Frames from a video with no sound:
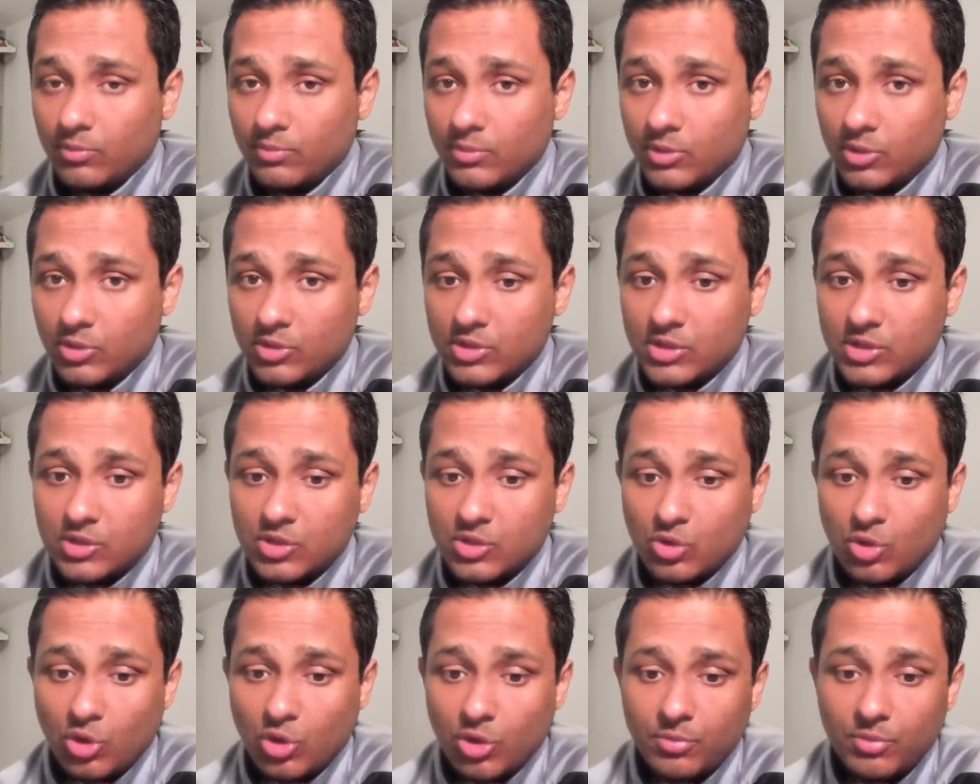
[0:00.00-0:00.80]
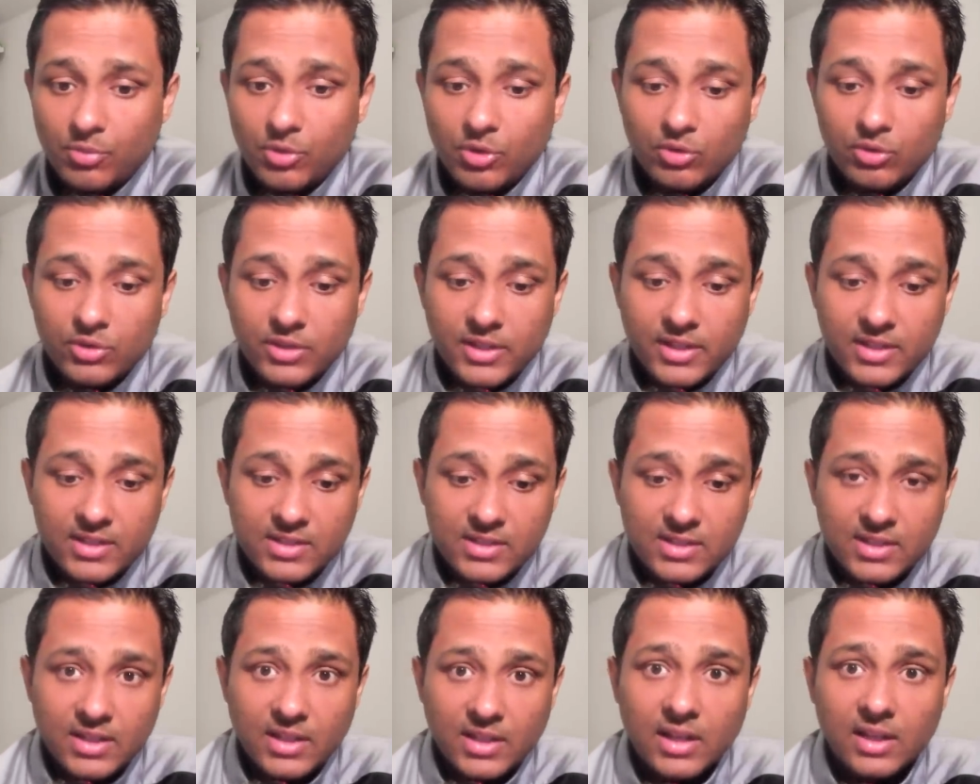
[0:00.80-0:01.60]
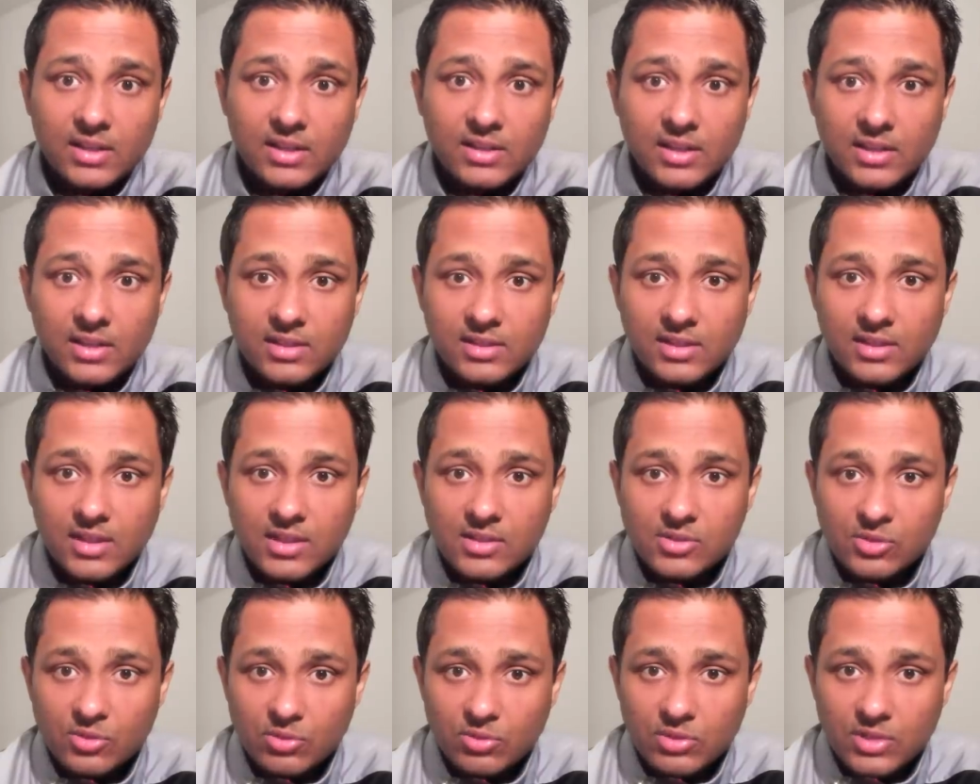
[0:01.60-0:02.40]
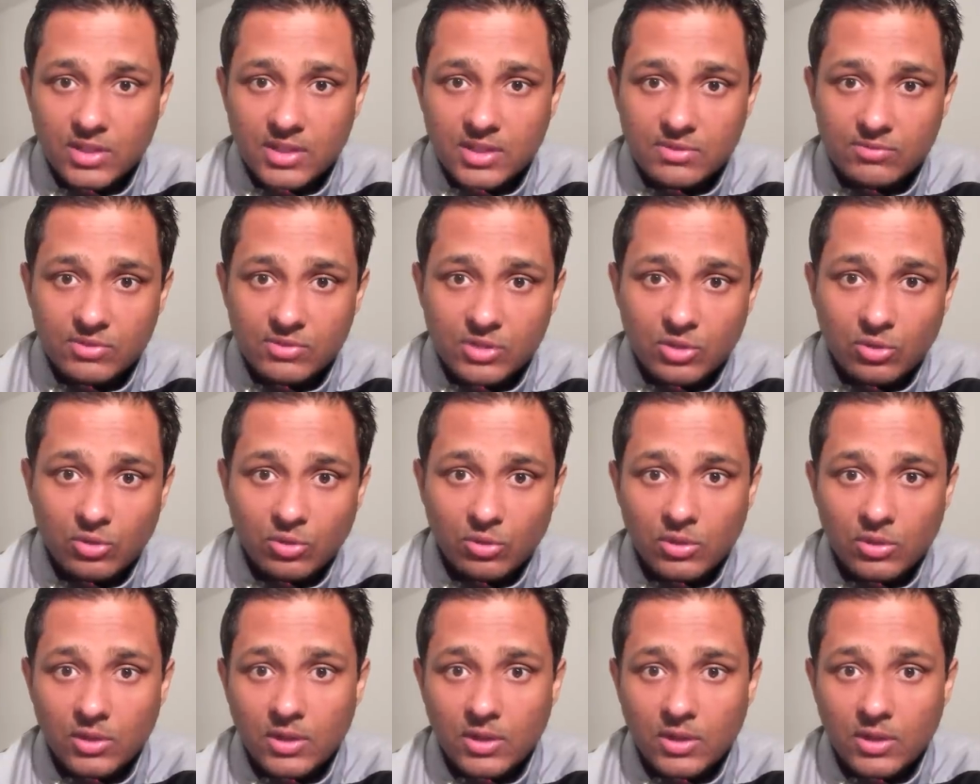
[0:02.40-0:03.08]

Because in Scorpio, there is the Gandanta zone, as we know.